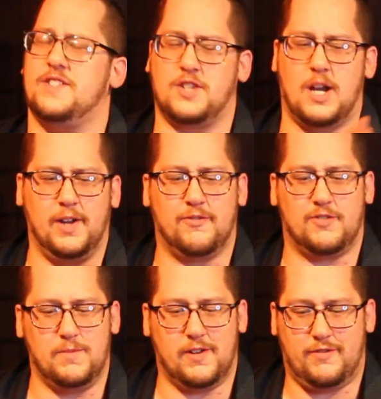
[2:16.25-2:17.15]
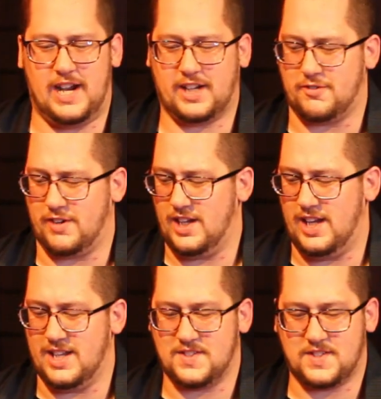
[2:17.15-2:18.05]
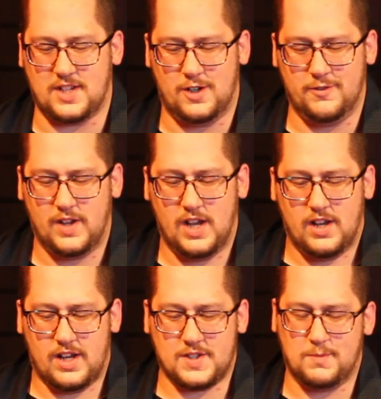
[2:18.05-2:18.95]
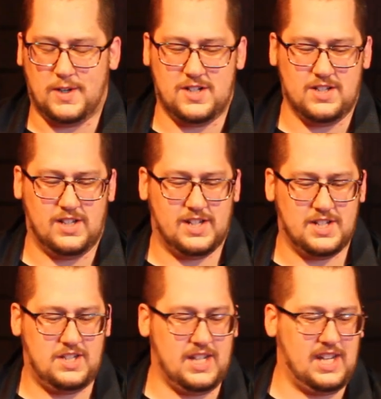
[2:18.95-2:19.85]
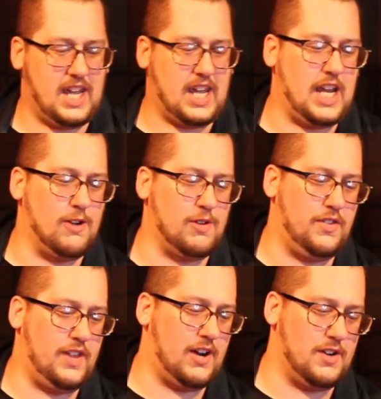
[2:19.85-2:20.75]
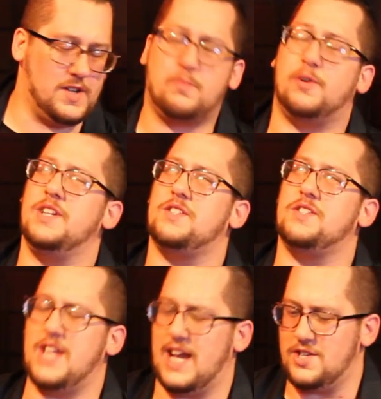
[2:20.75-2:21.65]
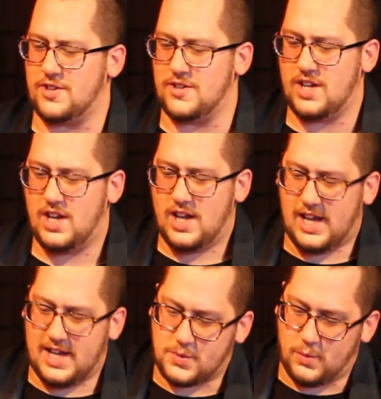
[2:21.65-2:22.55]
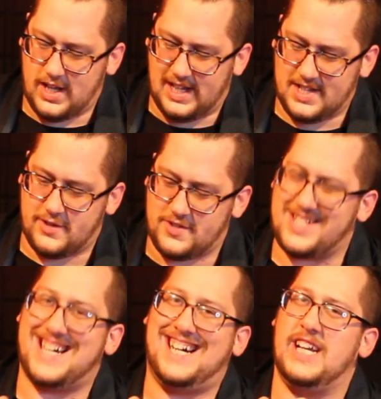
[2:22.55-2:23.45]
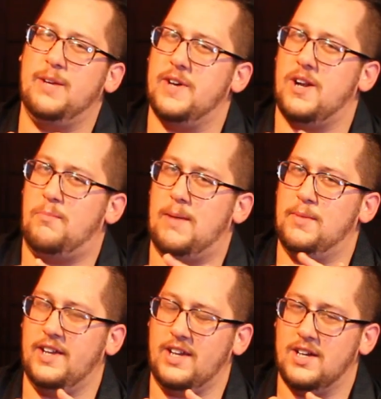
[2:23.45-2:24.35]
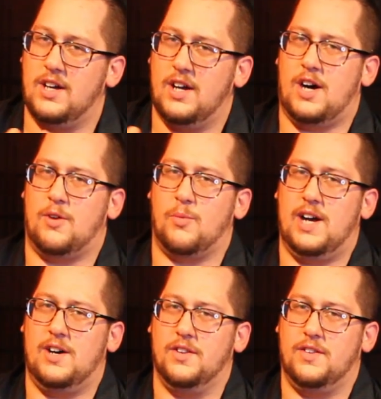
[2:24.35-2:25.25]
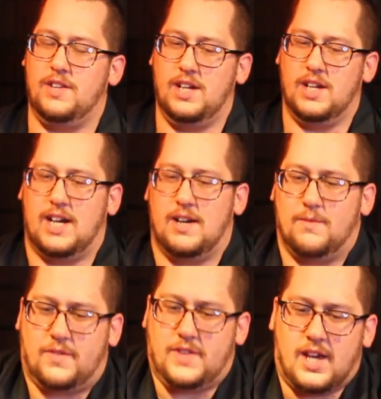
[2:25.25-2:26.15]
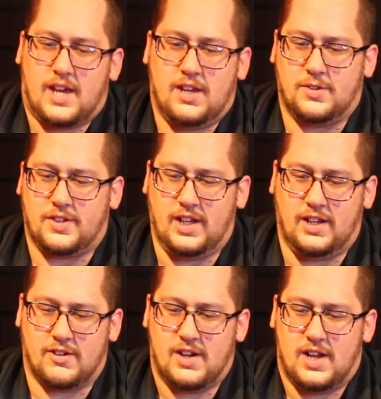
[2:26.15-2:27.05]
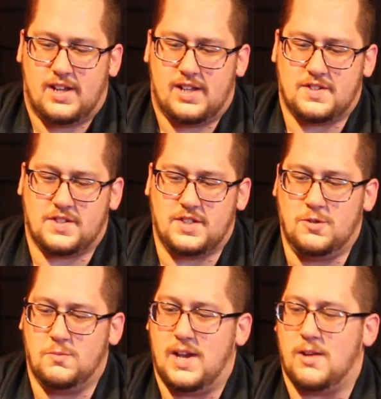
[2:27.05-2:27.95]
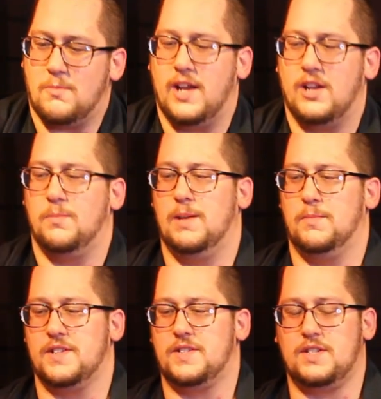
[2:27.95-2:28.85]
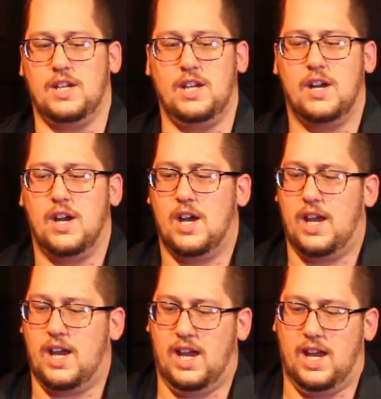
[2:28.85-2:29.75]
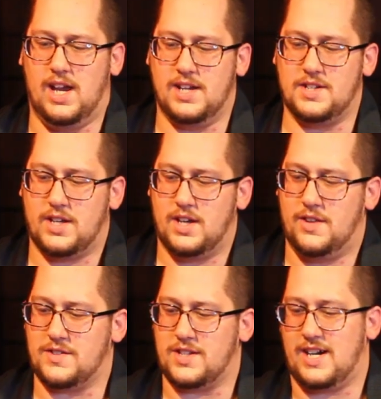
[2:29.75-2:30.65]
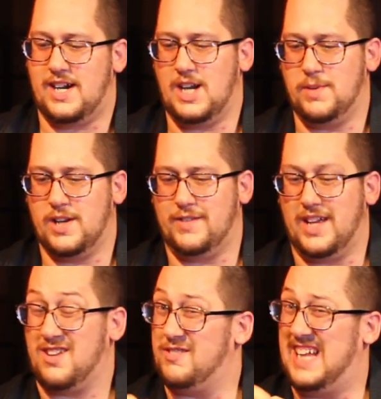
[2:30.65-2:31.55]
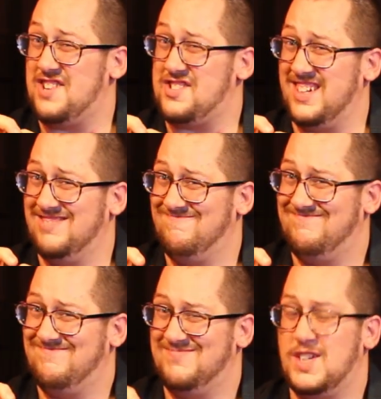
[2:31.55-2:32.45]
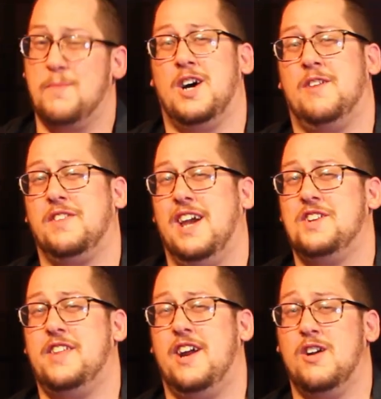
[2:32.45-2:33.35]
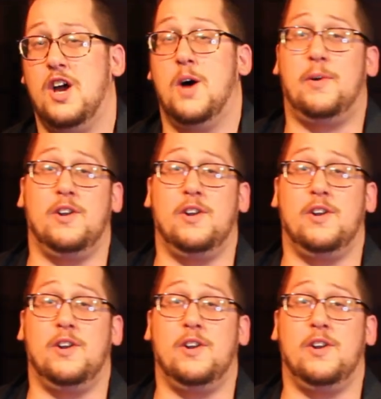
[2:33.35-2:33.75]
that coming from the factory itself. A small ding here and there is pretty standard, as well as there's a tiny bit of bubbling around the hilt here, as you may or may not be able to see, and there's a tiny bit of like flashing coming off the edge there, but